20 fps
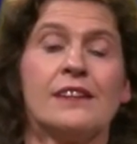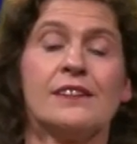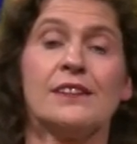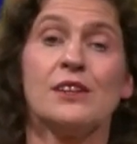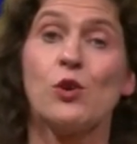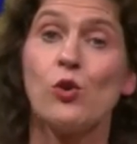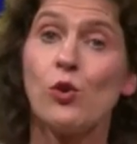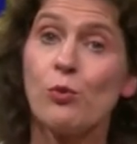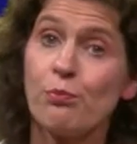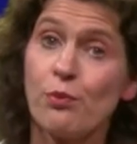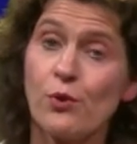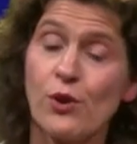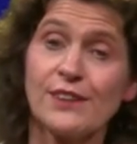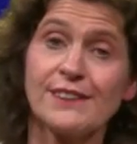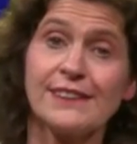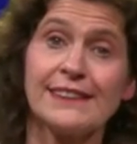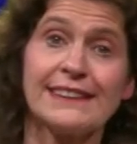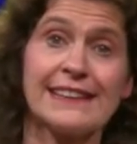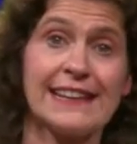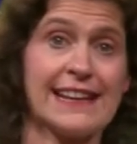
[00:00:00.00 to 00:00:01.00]
The
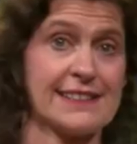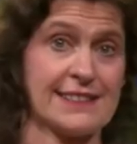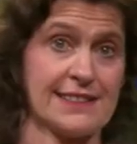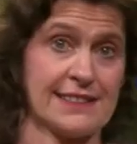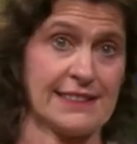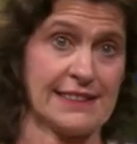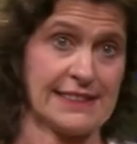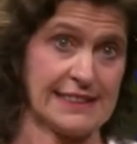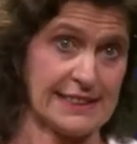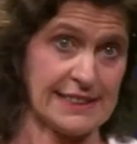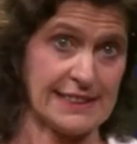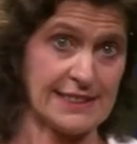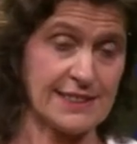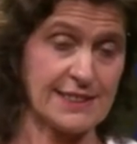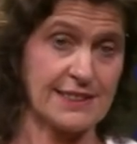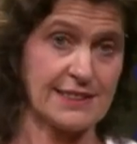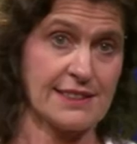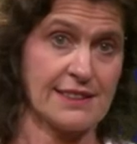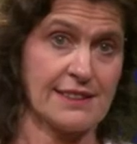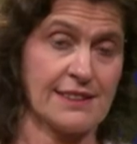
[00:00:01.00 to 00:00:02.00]
important lesson
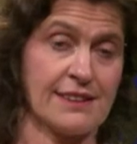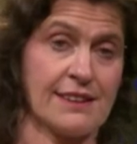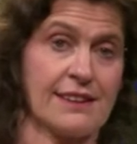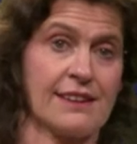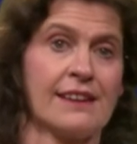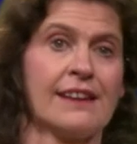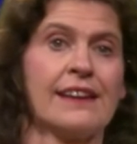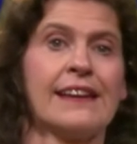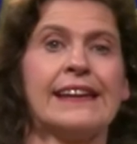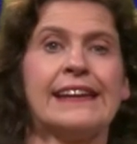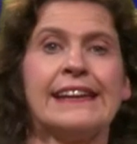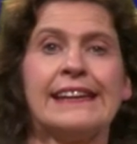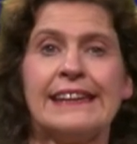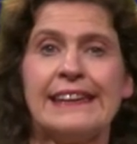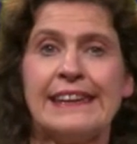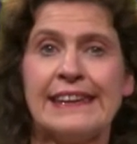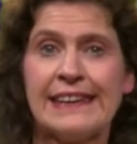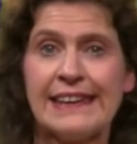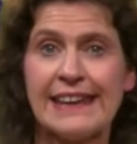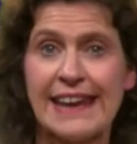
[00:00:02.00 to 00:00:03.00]
is,
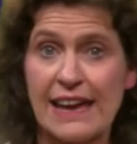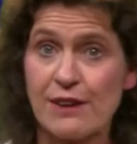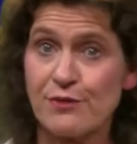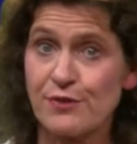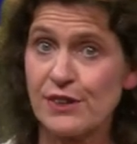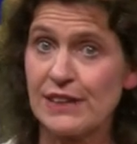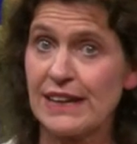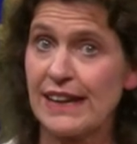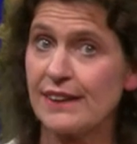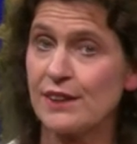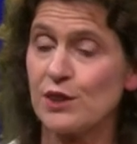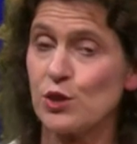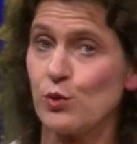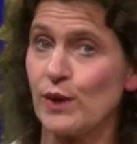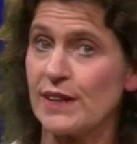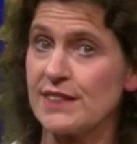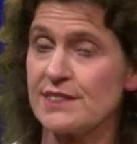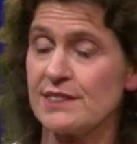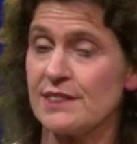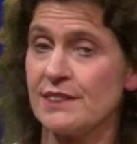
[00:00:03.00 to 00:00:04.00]
never let a
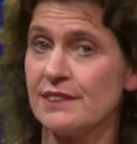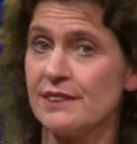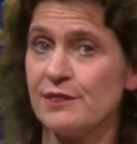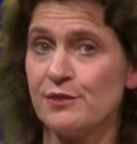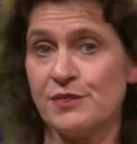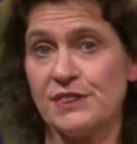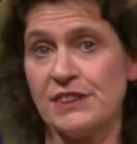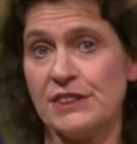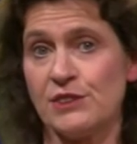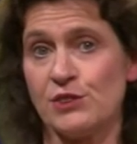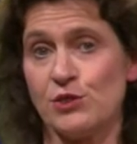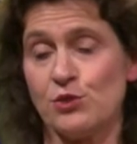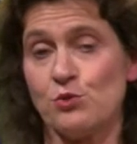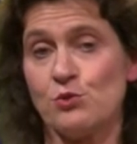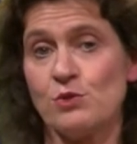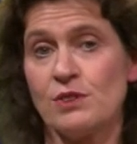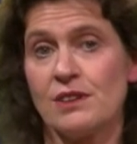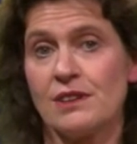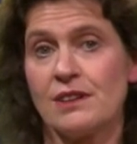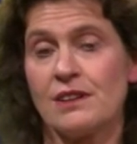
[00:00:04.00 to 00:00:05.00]
question defeat you.